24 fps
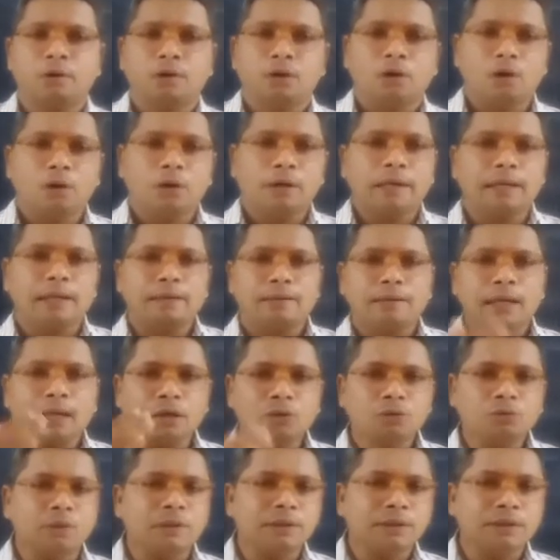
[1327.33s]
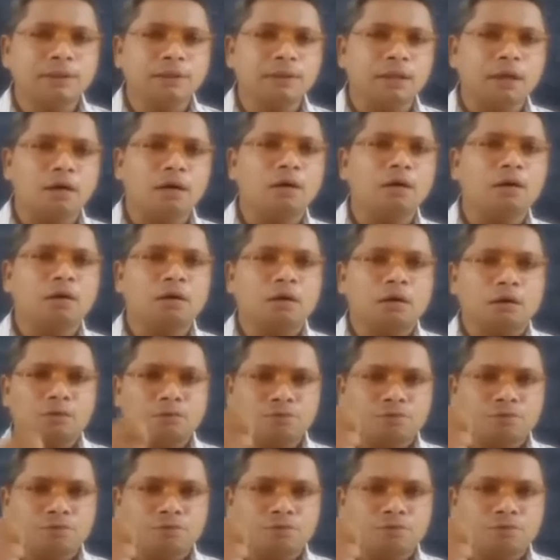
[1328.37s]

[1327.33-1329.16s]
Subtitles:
Okay, that was the